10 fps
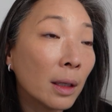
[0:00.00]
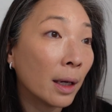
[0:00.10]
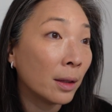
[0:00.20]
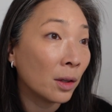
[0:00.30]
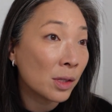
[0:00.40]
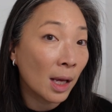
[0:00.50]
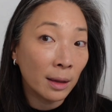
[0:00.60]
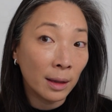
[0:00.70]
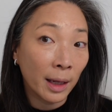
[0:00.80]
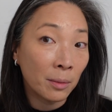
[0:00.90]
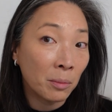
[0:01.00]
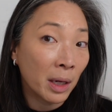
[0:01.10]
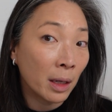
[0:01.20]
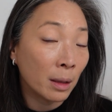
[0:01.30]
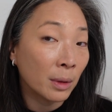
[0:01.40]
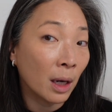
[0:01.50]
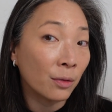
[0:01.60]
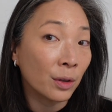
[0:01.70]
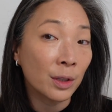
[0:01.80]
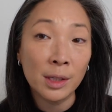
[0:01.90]
Yeah, and there's that light medium
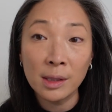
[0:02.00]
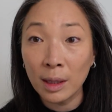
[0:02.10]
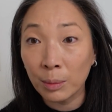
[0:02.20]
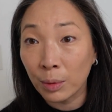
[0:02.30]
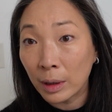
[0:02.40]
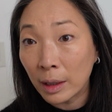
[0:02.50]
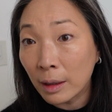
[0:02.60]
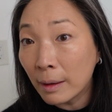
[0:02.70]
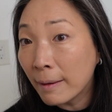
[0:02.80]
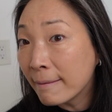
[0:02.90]
coverage. Isn't that pretty?